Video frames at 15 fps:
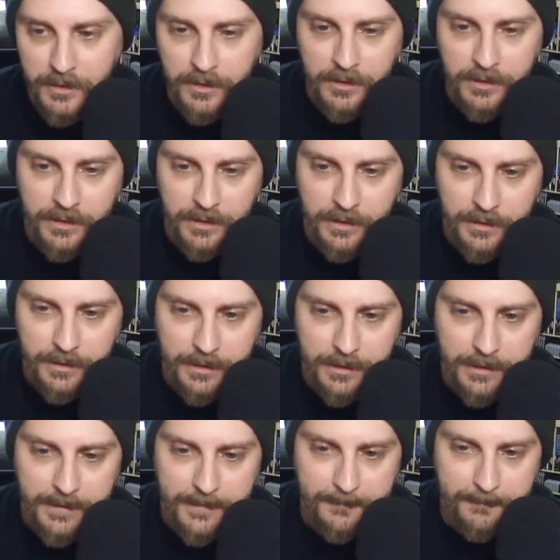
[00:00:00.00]
It is a
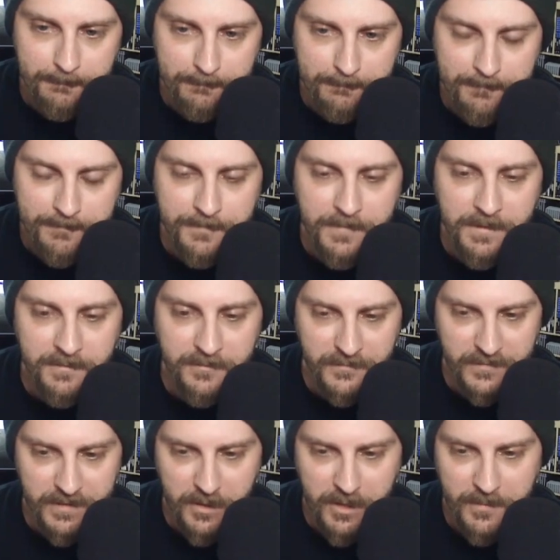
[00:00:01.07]
very popular game. A
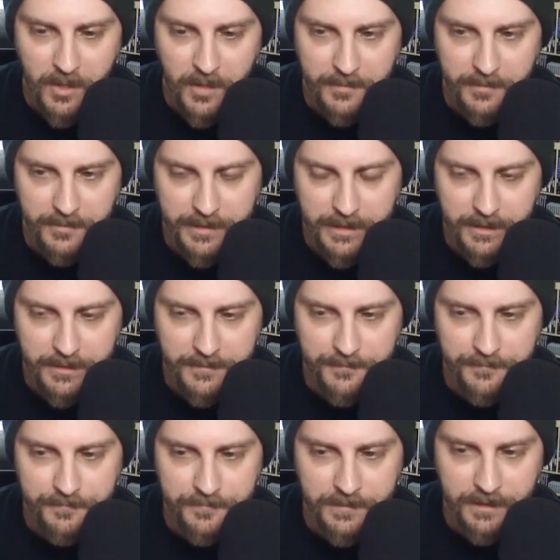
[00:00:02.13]
lot of people love that
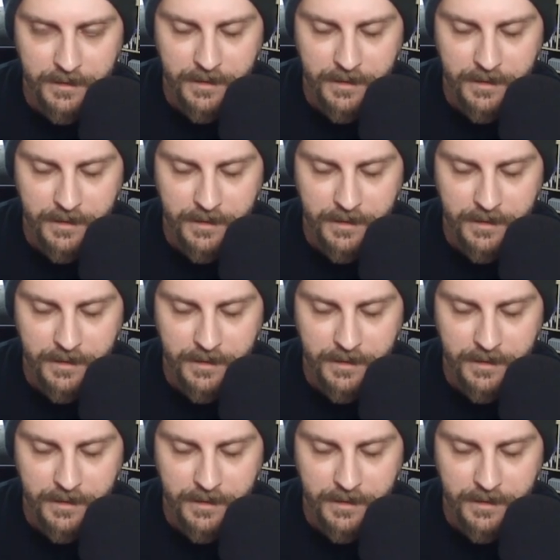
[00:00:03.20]
game.